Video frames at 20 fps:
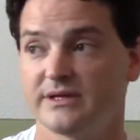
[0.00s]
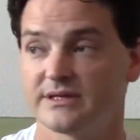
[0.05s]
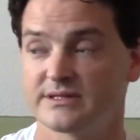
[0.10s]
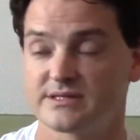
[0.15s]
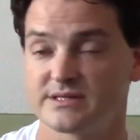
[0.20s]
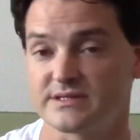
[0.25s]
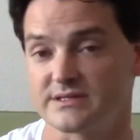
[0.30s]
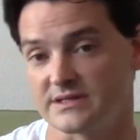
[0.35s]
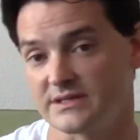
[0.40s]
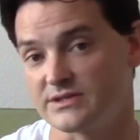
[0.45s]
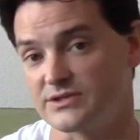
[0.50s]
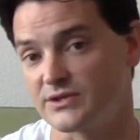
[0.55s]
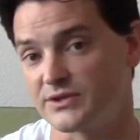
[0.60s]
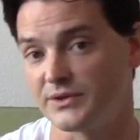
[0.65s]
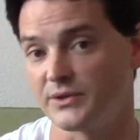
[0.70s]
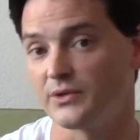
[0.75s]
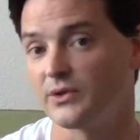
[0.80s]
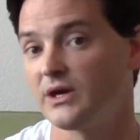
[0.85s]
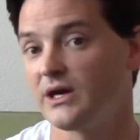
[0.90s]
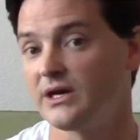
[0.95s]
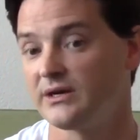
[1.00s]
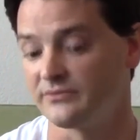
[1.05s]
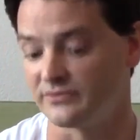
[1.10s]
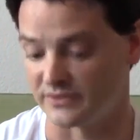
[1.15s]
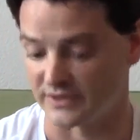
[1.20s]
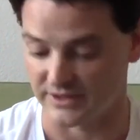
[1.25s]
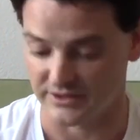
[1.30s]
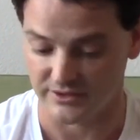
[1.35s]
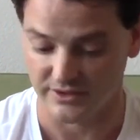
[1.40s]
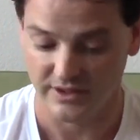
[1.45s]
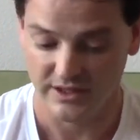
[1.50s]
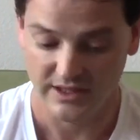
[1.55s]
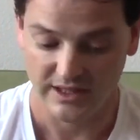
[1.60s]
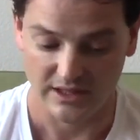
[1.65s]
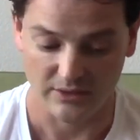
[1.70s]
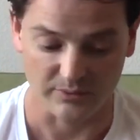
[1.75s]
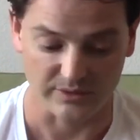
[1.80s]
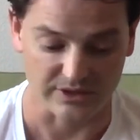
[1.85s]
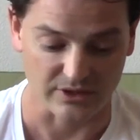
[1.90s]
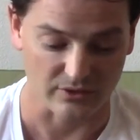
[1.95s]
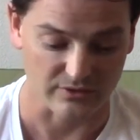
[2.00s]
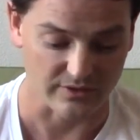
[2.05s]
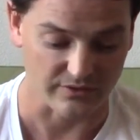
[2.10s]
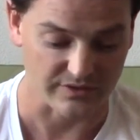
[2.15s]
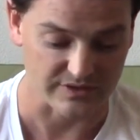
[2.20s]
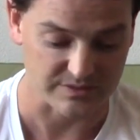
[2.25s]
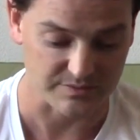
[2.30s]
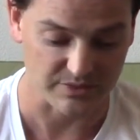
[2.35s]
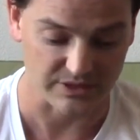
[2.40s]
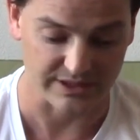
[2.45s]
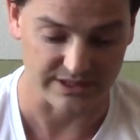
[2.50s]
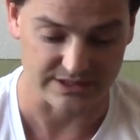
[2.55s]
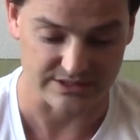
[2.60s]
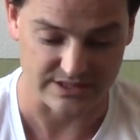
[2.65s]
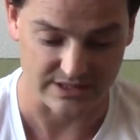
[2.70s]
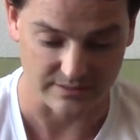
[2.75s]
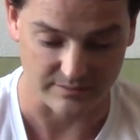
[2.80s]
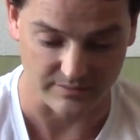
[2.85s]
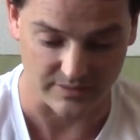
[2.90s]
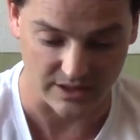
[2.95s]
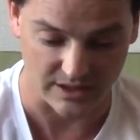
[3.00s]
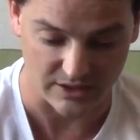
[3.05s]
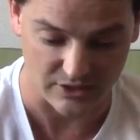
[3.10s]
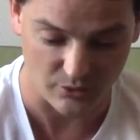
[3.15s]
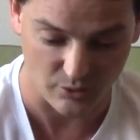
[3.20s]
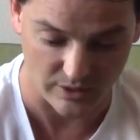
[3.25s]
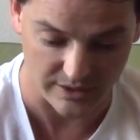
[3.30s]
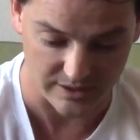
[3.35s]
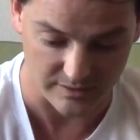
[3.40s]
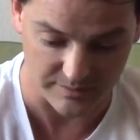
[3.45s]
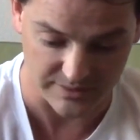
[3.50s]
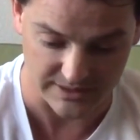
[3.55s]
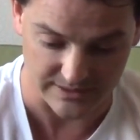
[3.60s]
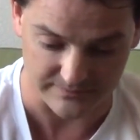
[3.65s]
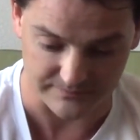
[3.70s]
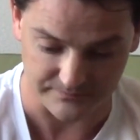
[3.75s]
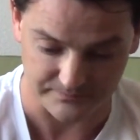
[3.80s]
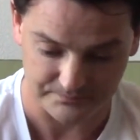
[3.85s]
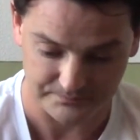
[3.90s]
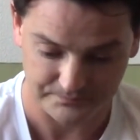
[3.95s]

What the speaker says: It's his internal conflict, and we know that this plagues him quite a bit.